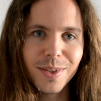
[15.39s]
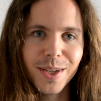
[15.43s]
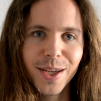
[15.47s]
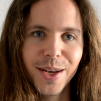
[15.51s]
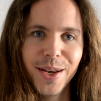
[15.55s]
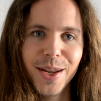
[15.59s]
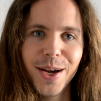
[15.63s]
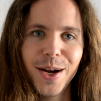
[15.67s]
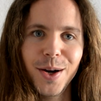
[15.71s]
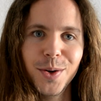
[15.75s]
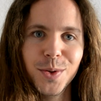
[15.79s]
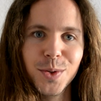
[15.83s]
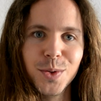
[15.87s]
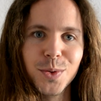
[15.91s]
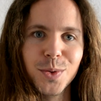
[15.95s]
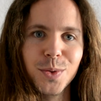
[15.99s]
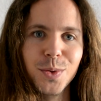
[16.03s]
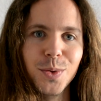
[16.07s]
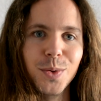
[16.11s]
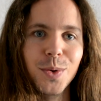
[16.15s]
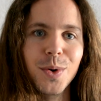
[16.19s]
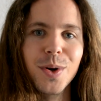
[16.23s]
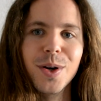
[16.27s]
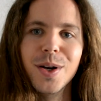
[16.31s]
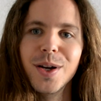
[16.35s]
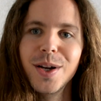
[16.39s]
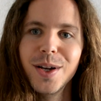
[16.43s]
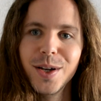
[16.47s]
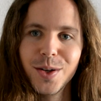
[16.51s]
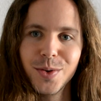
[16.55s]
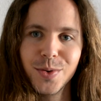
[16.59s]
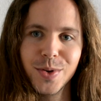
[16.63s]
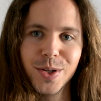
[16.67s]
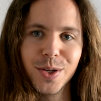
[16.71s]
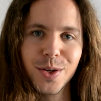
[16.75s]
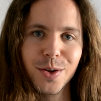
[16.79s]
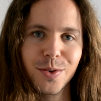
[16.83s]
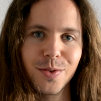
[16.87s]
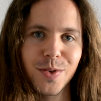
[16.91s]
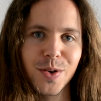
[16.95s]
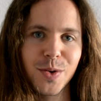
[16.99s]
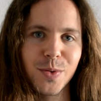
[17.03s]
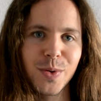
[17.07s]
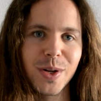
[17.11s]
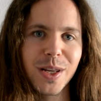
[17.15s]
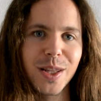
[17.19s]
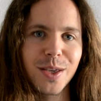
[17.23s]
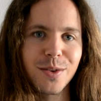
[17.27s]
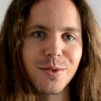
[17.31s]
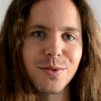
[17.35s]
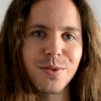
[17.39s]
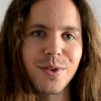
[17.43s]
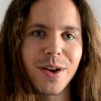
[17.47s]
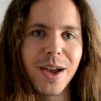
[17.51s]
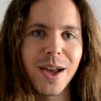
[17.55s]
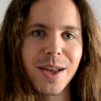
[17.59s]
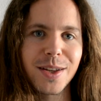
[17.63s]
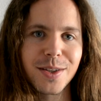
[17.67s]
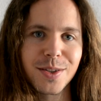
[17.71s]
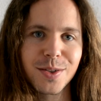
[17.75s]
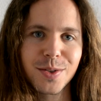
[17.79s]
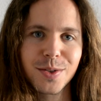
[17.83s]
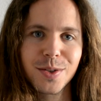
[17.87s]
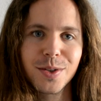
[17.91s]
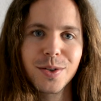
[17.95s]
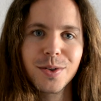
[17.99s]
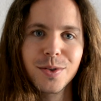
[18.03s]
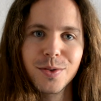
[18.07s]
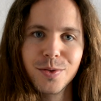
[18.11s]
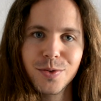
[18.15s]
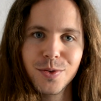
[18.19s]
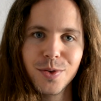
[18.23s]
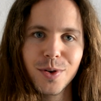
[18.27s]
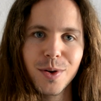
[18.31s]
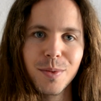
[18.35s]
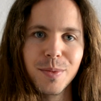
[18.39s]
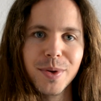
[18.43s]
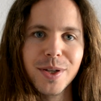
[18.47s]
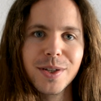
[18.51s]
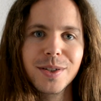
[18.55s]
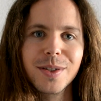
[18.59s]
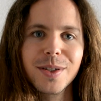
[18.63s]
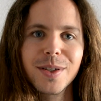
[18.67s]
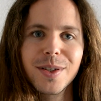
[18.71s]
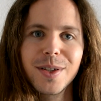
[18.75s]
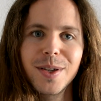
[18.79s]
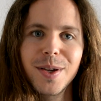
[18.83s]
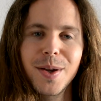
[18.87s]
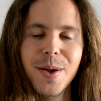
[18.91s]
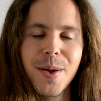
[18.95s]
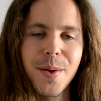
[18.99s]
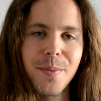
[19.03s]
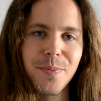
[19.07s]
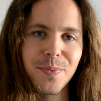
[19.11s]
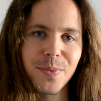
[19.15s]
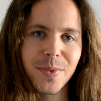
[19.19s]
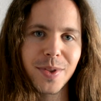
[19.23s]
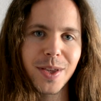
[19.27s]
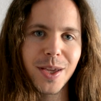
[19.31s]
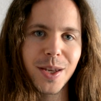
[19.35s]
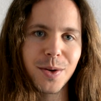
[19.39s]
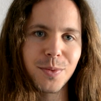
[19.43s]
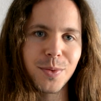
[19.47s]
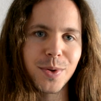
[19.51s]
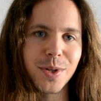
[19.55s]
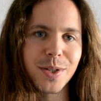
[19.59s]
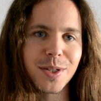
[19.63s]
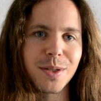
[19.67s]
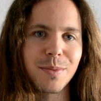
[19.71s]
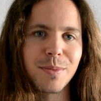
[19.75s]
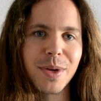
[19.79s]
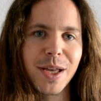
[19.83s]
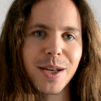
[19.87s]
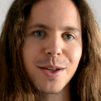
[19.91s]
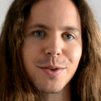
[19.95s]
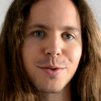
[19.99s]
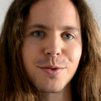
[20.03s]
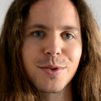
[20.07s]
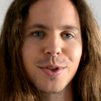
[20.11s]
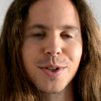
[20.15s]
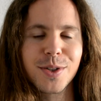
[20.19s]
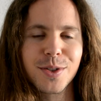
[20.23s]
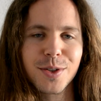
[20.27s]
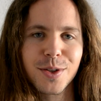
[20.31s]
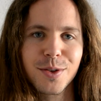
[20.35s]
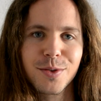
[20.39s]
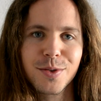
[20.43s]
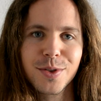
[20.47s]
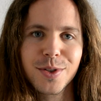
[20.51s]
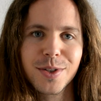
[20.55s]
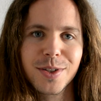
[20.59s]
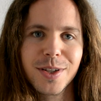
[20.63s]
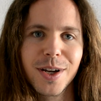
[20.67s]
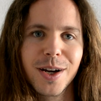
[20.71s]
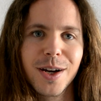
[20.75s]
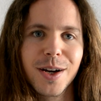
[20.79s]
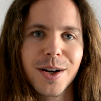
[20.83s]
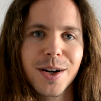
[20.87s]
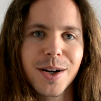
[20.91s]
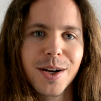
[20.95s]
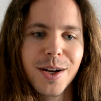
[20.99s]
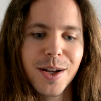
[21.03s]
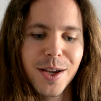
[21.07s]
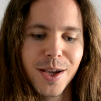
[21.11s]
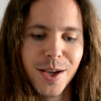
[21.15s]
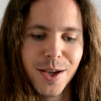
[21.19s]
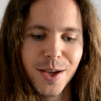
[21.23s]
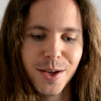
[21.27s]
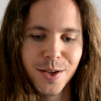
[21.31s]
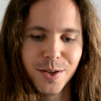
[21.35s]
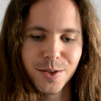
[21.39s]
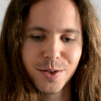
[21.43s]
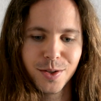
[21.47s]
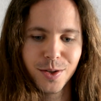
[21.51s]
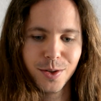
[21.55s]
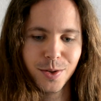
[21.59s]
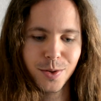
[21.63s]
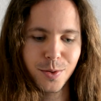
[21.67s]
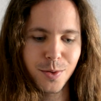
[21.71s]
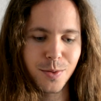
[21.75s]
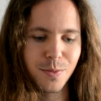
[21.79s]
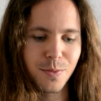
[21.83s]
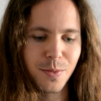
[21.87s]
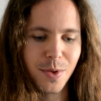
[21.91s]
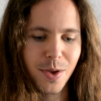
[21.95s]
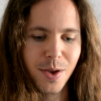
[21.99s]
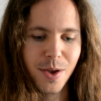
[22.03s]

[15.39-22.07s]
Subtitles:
and how to recover really fast from it and what the benefits of it are. So